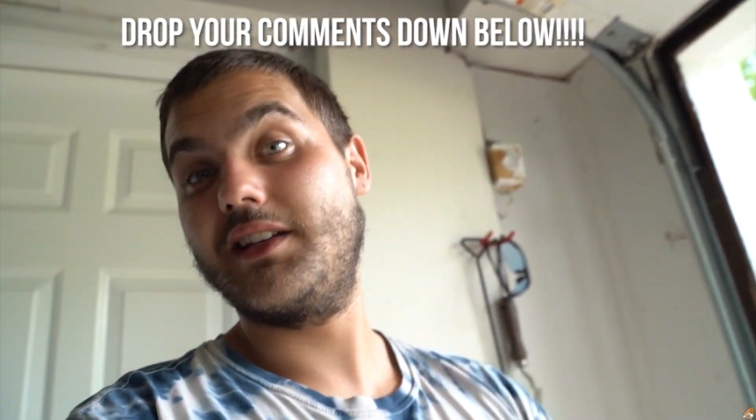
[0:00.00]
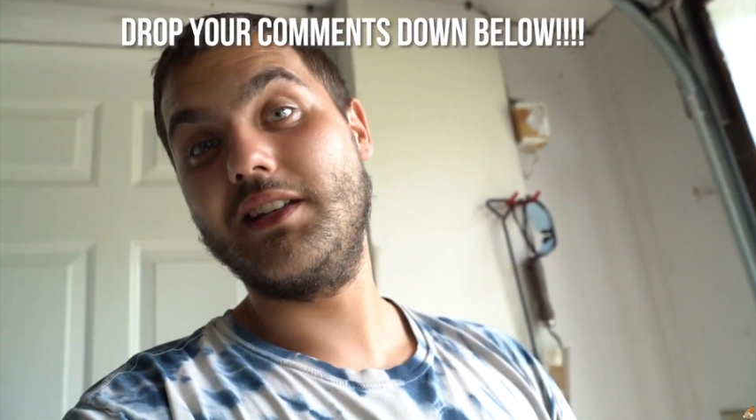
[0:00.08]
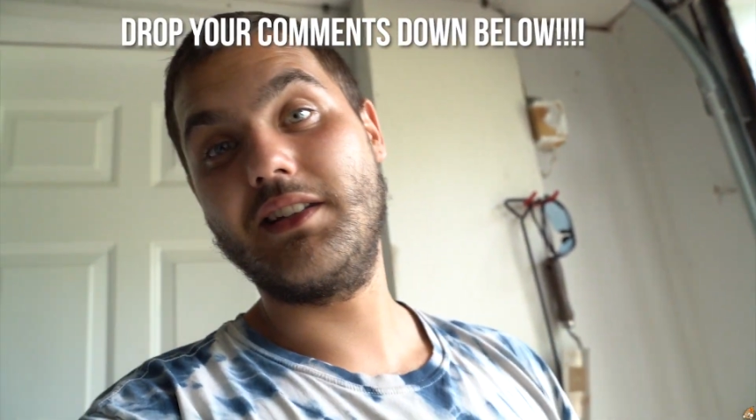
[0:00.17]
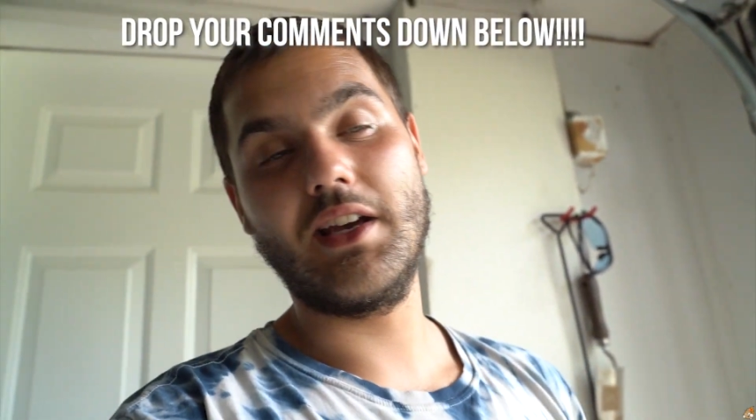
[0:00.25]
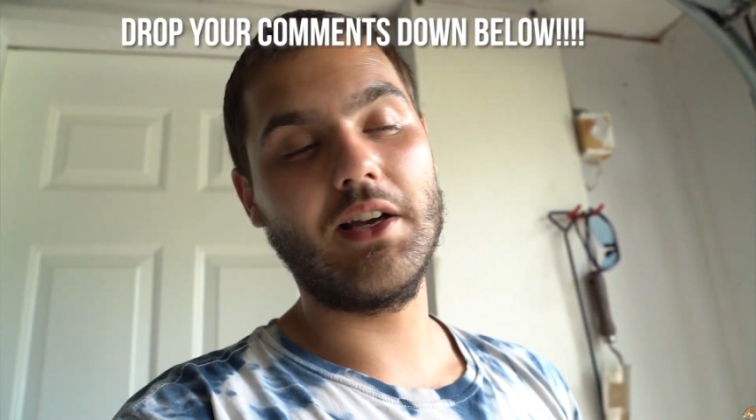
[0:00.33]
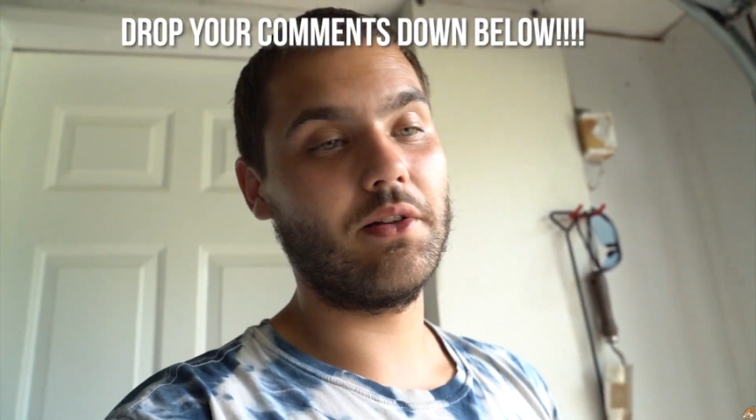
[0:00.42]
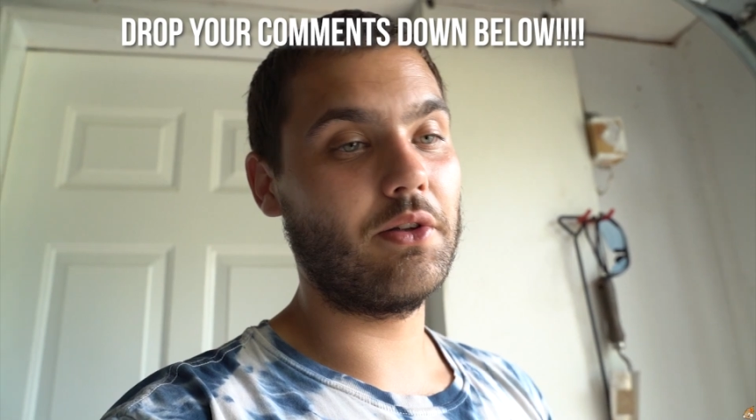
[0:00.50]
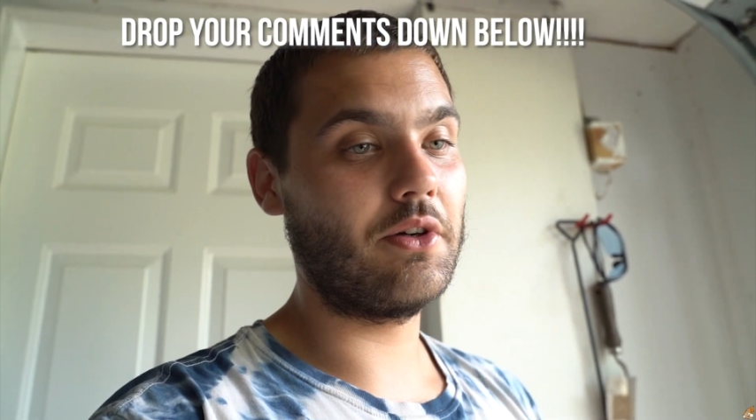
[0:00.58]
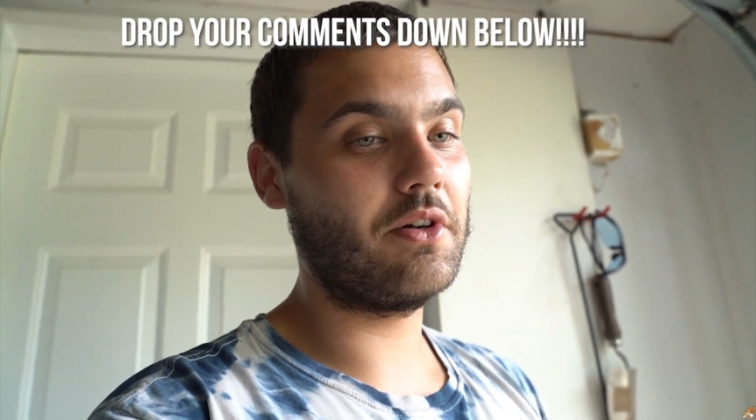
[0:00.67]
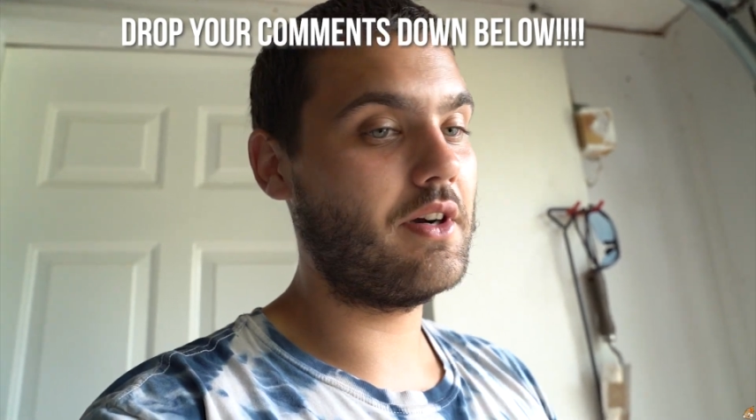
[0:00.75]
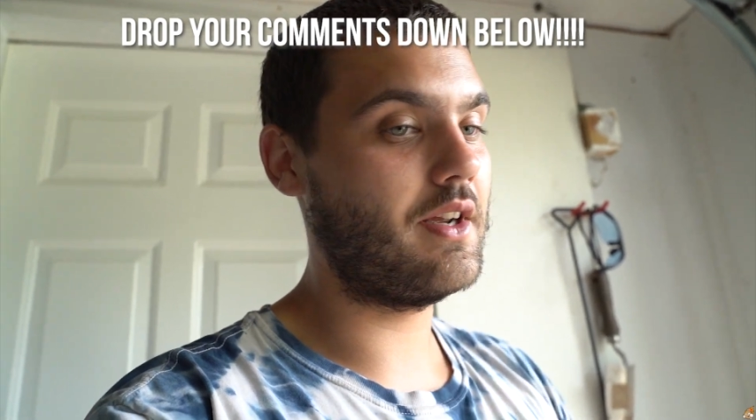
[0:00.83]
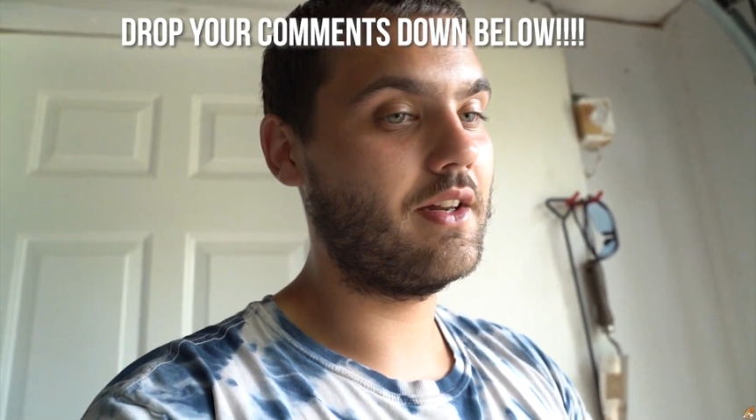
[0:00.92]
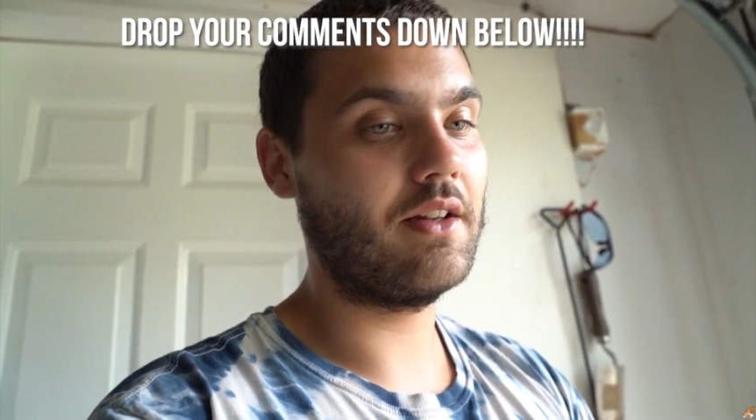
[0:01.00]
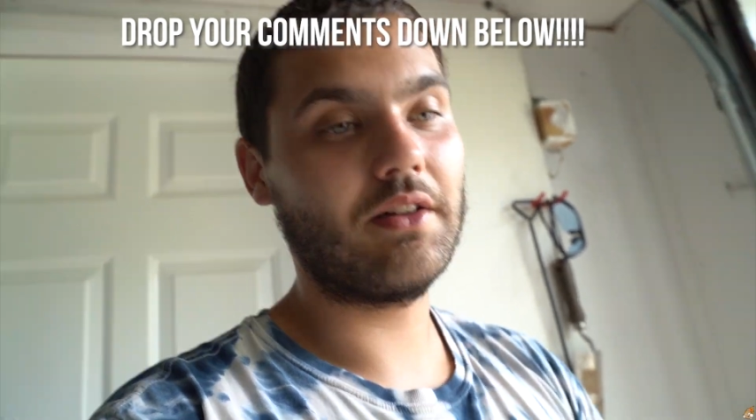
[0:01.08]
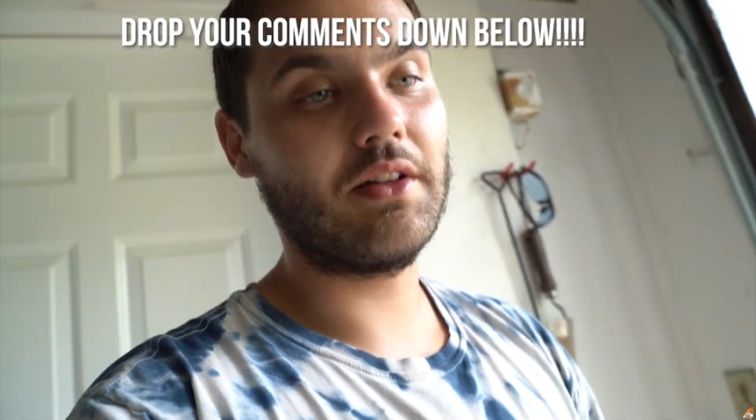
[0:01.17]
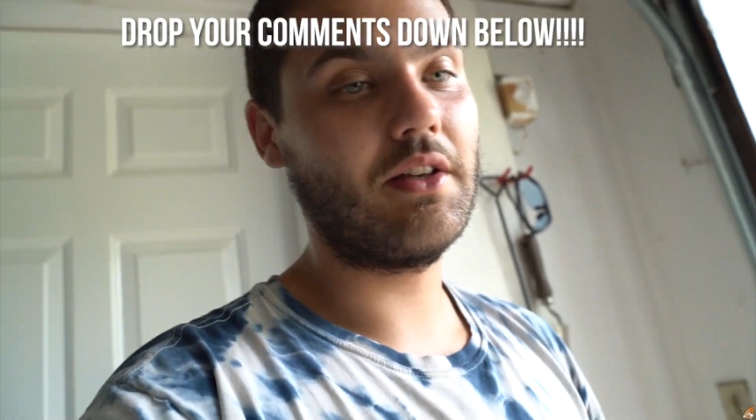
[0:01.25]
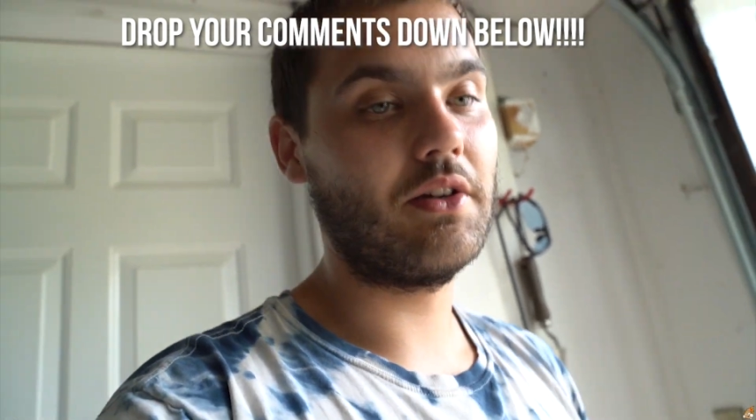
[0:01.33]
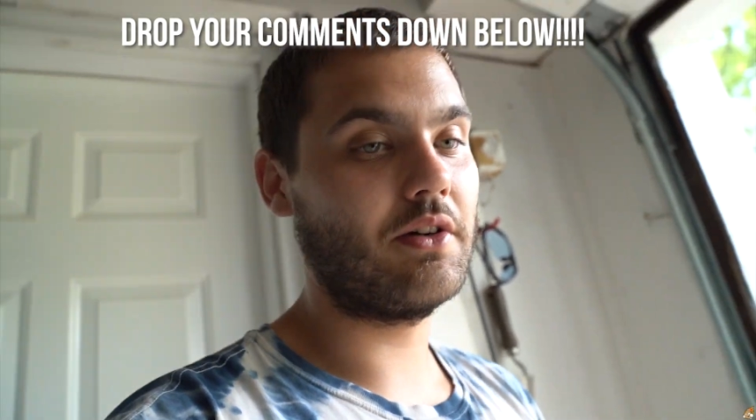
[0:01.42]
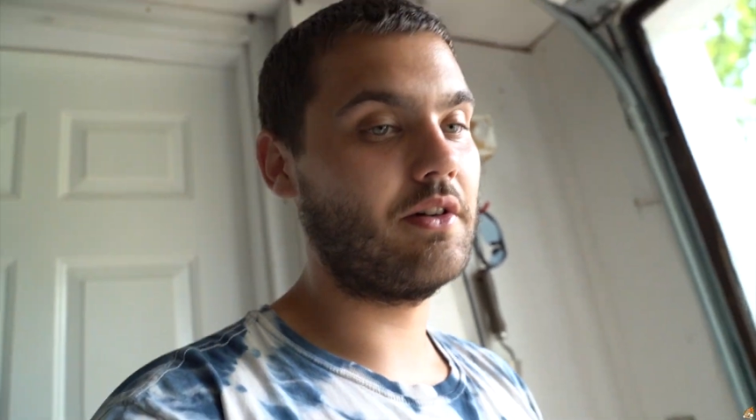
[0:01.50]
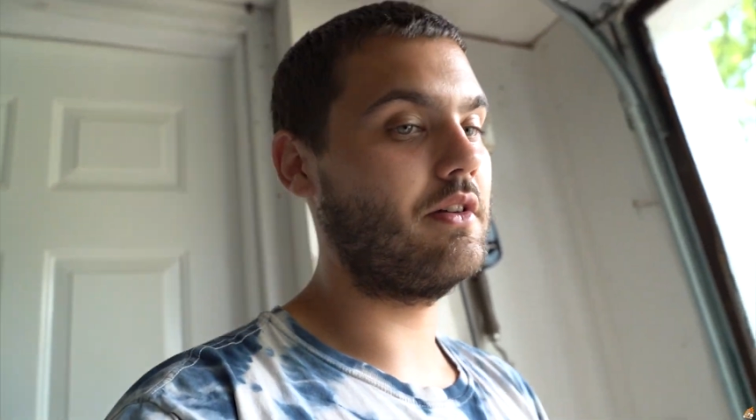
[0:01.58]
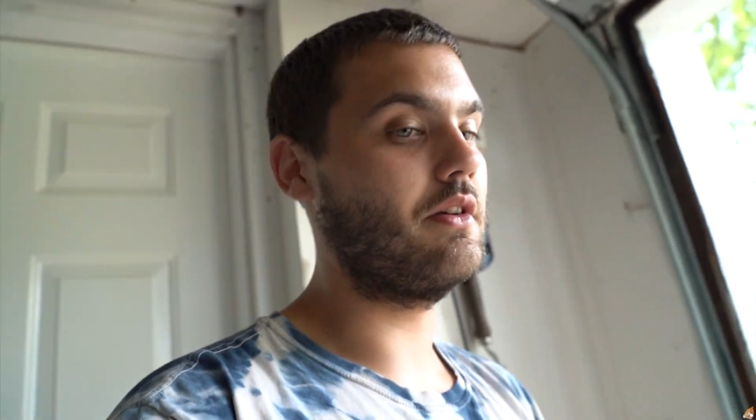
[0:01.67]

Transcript: detailer and cleaner and